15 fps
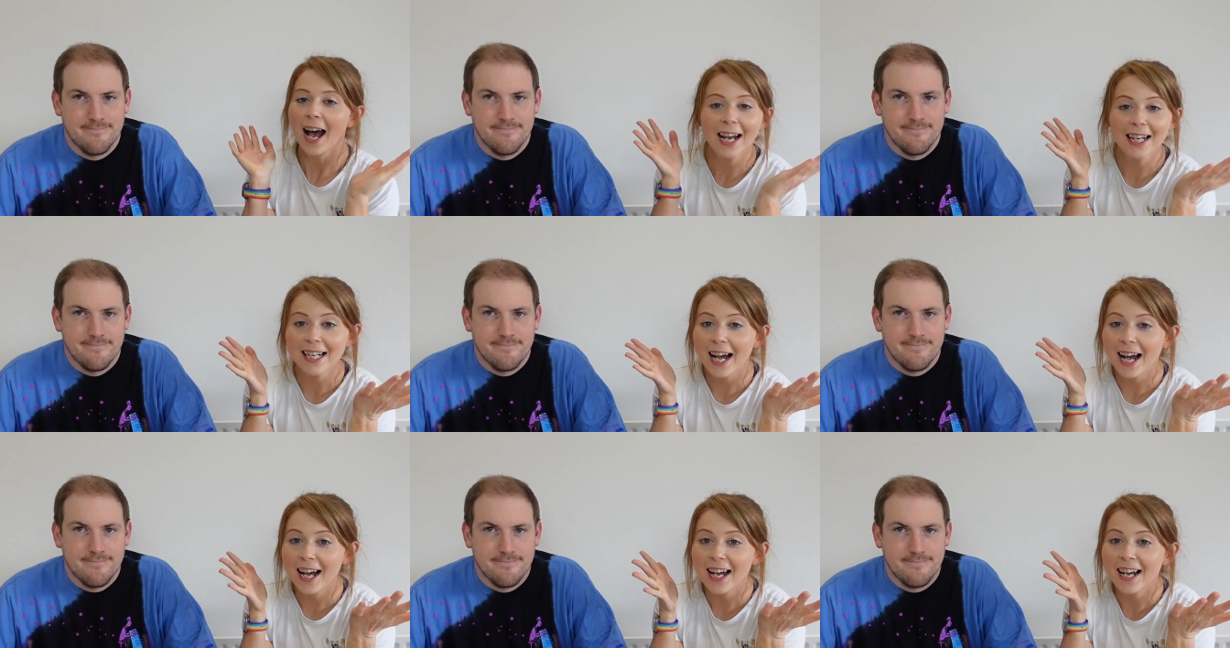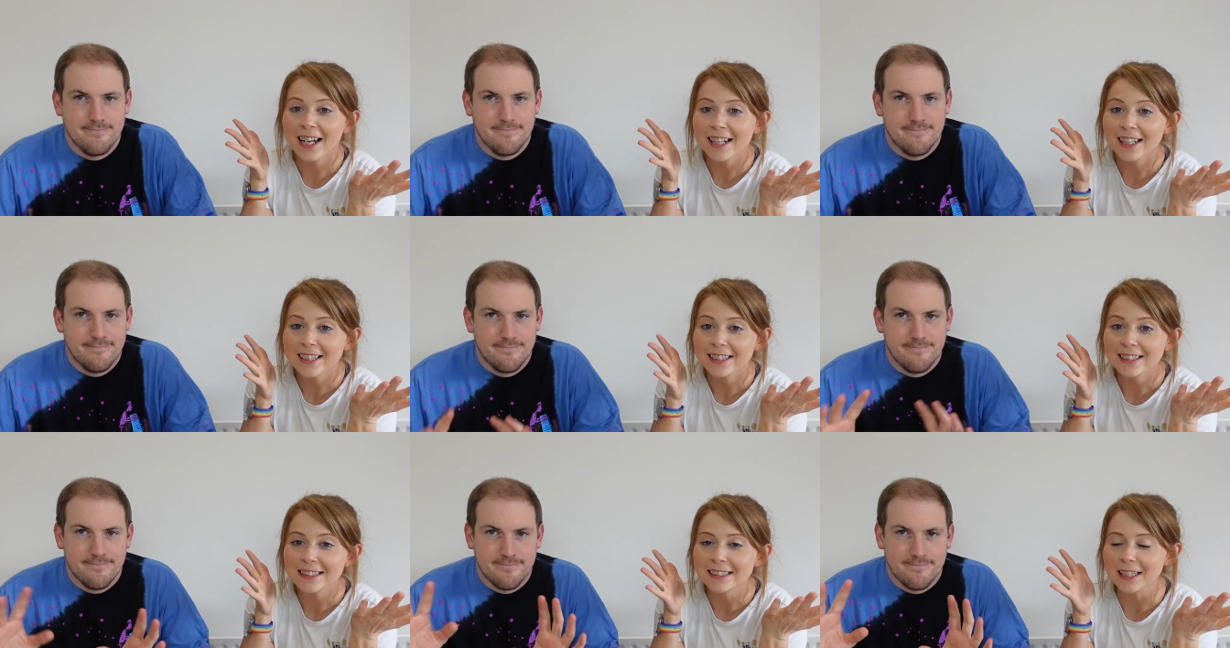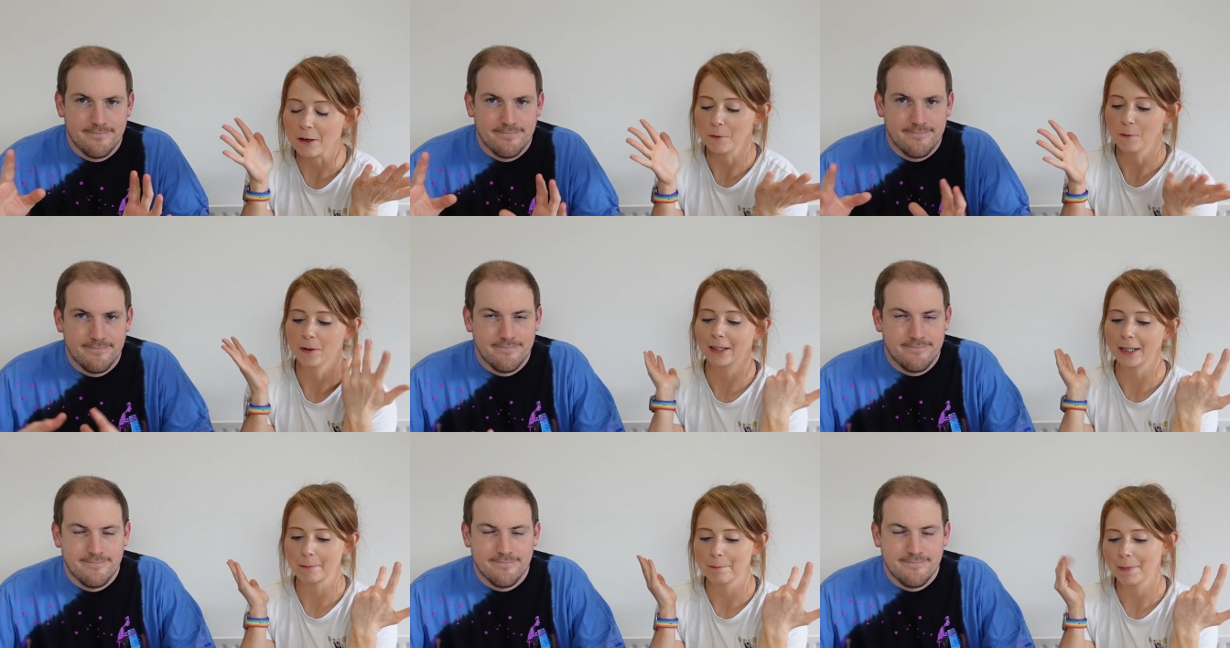Speaker 1: Hi guys!
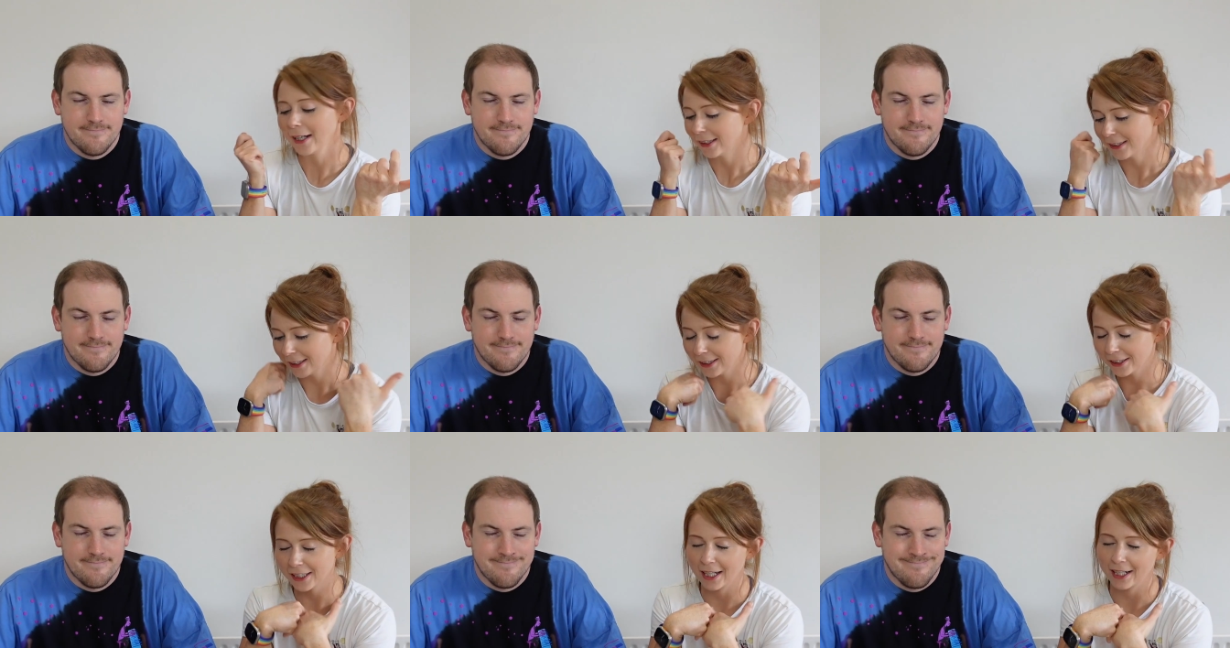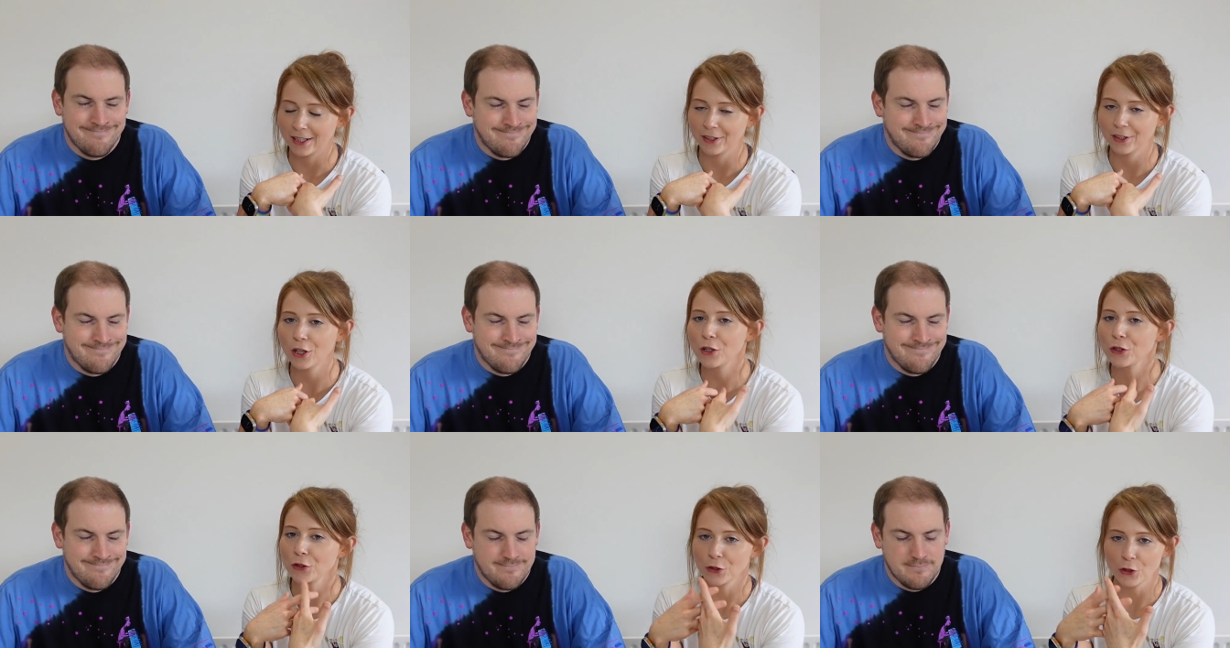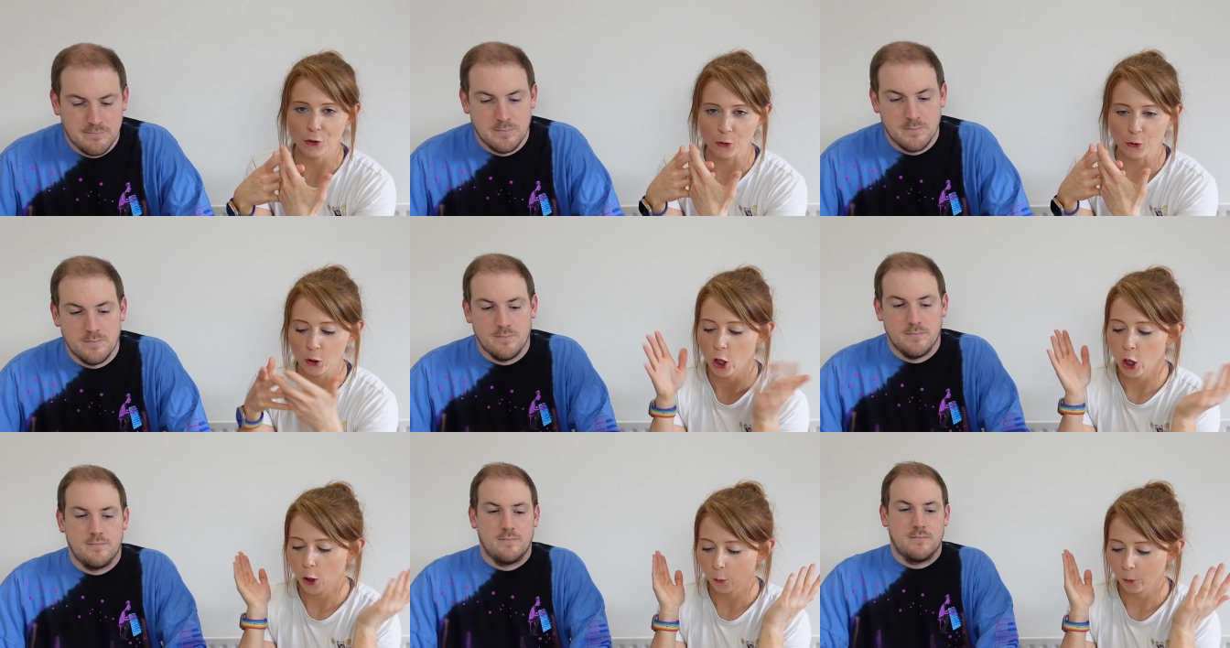Welcome back to the channel. So
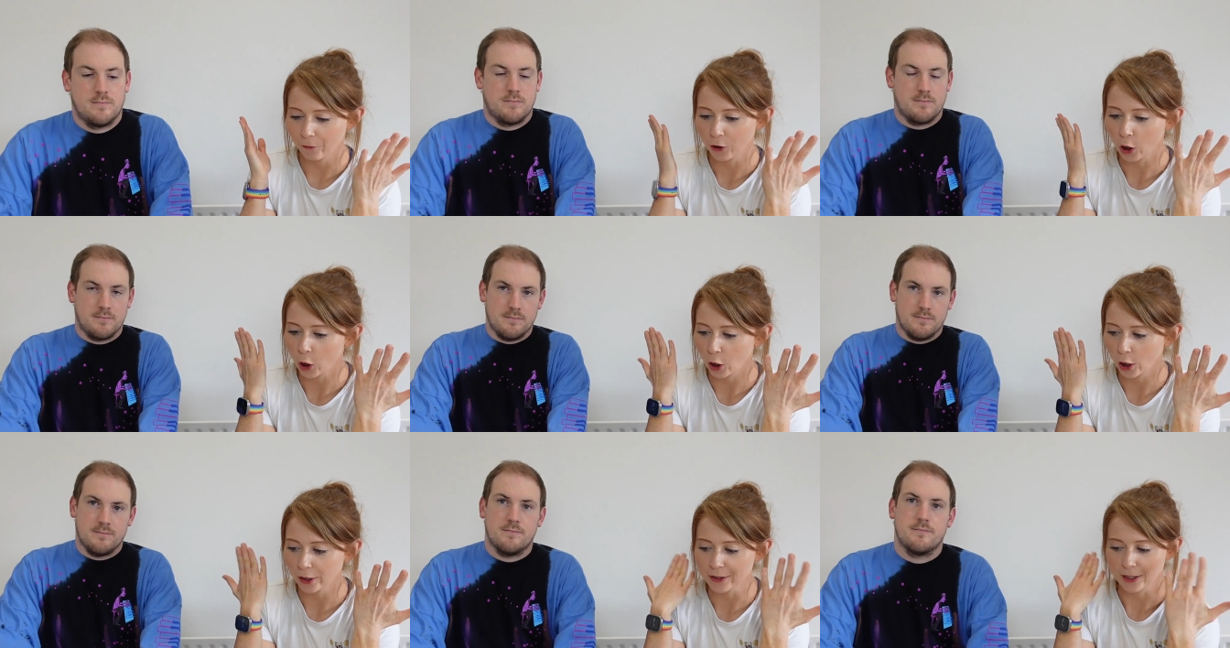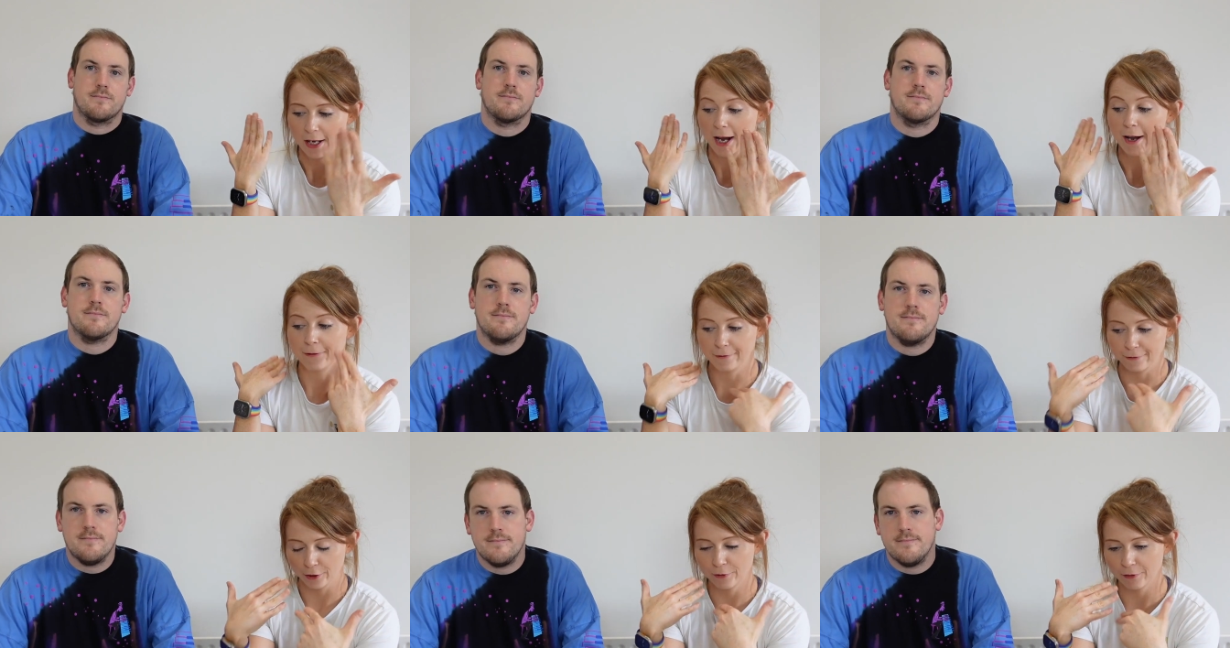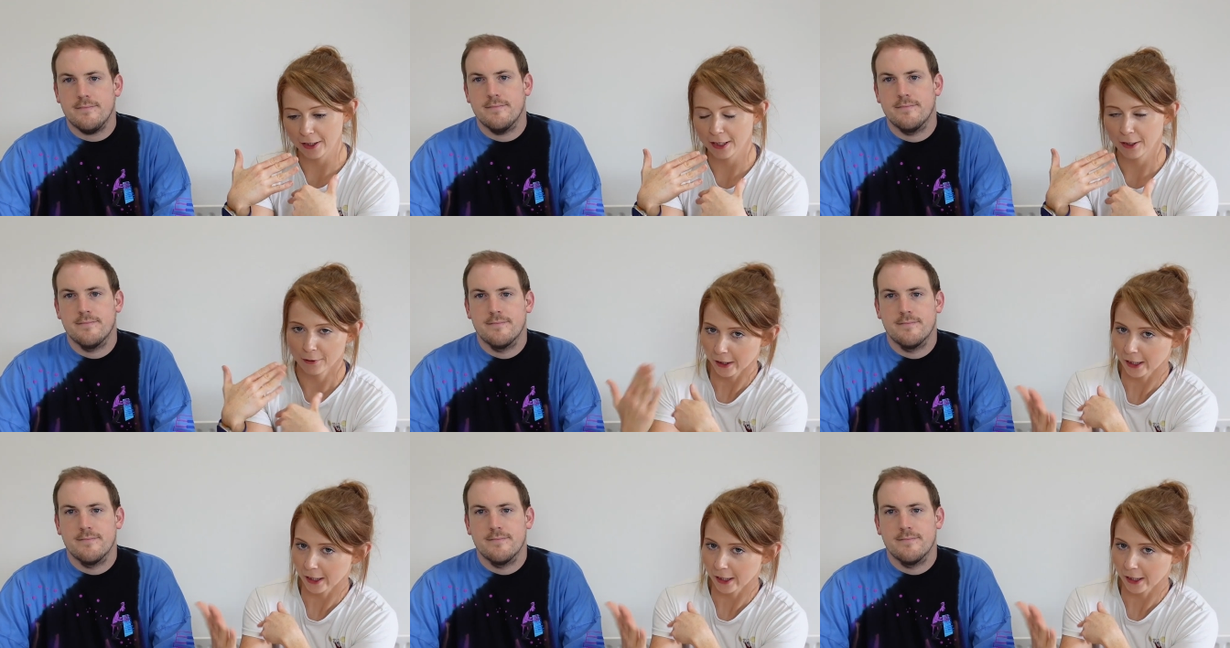we've got a food video